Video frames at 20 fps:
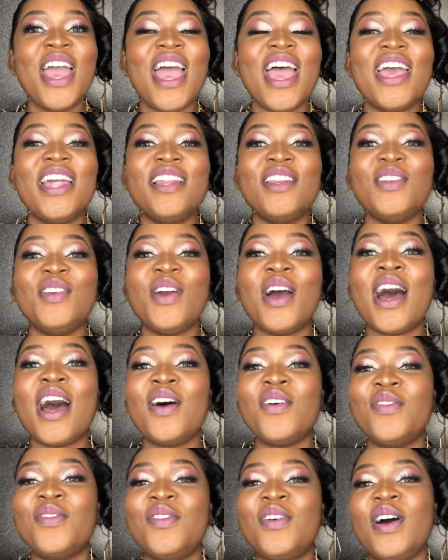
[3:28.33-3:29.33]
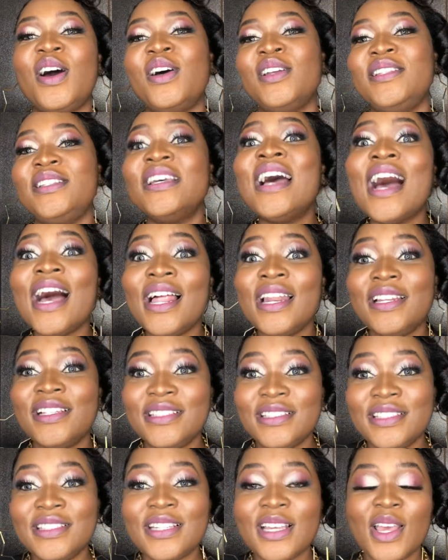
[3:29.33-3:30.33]
and you have a
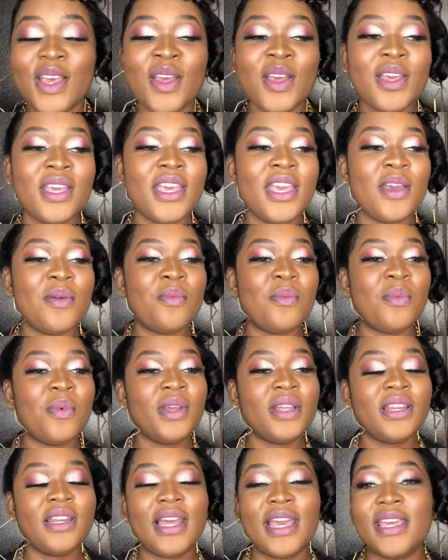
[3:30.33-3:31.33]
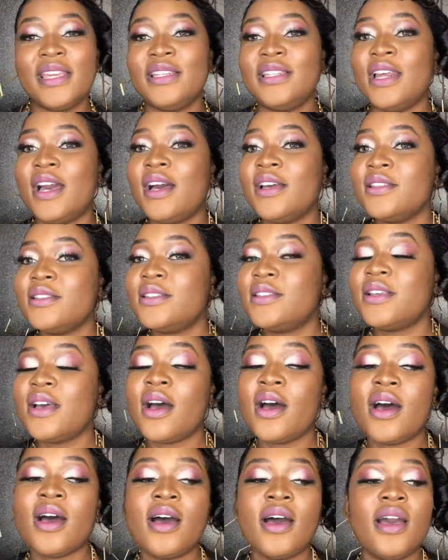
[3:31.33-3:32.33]
talent, okay, like a
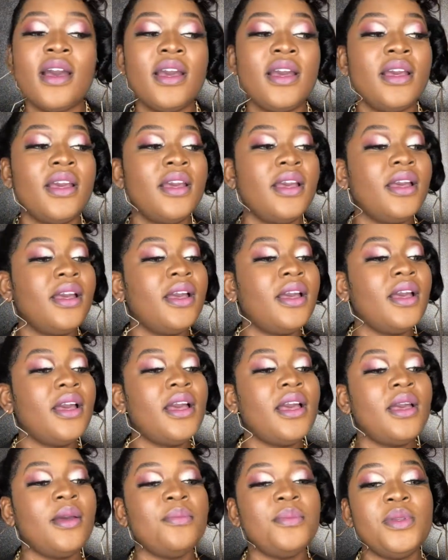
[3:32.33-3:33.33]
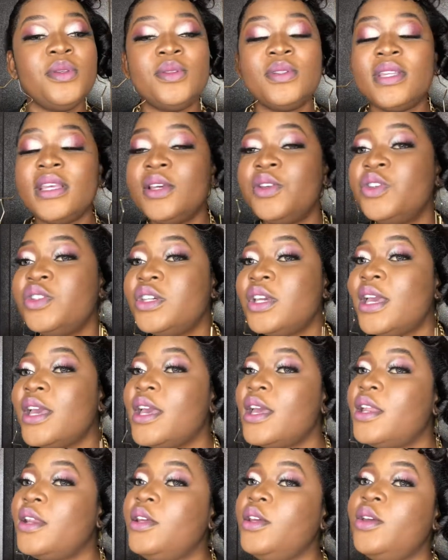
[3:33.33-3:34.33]
dancer, a
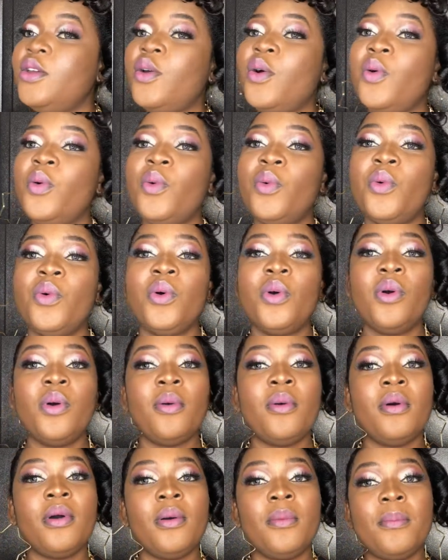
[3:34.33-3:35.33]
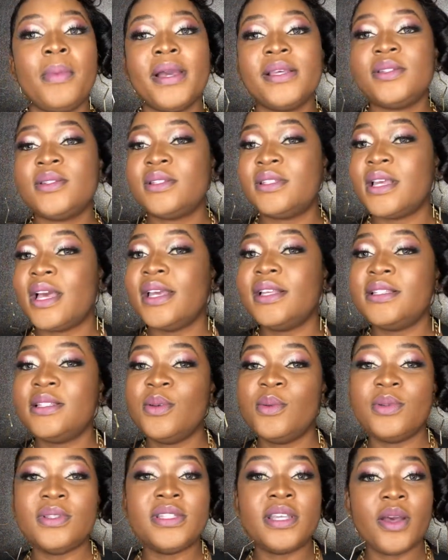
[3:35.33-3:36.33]
musician, you know, my society
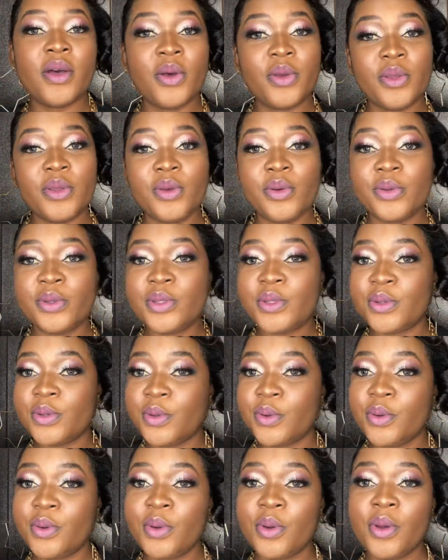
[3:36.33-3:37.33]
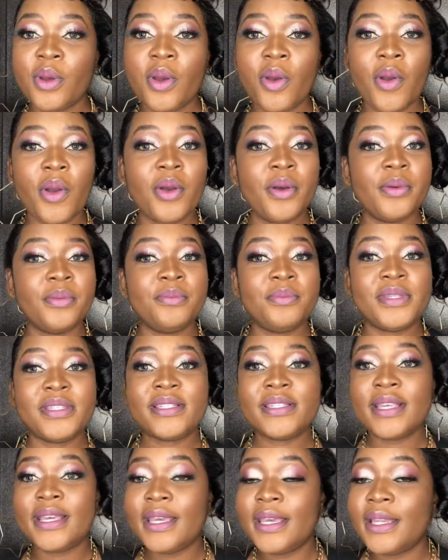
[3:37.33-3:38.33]
would tell you to be
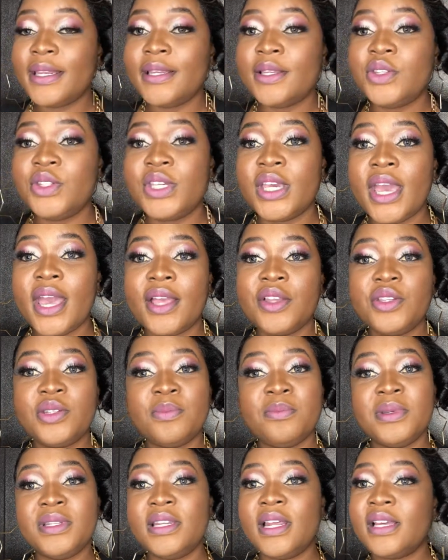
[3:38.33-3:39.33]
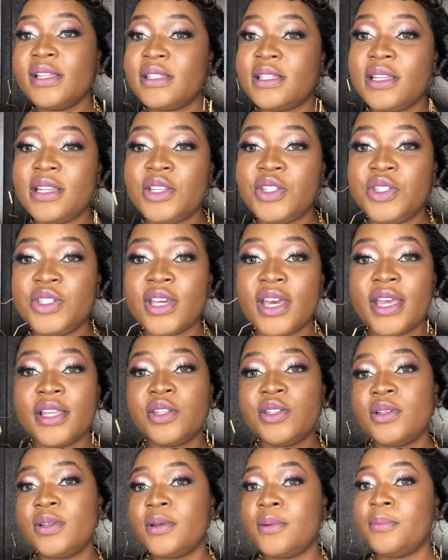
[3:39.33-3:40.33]
singing in church, be dancing in church,
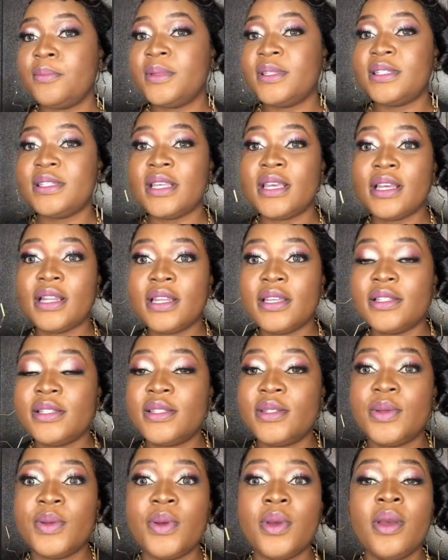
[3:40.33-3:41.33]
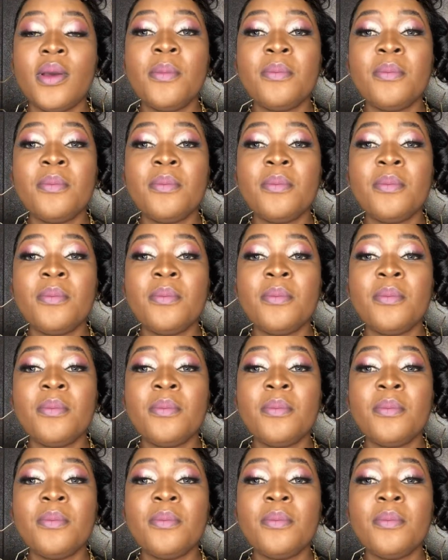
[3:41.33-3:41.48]
sorry,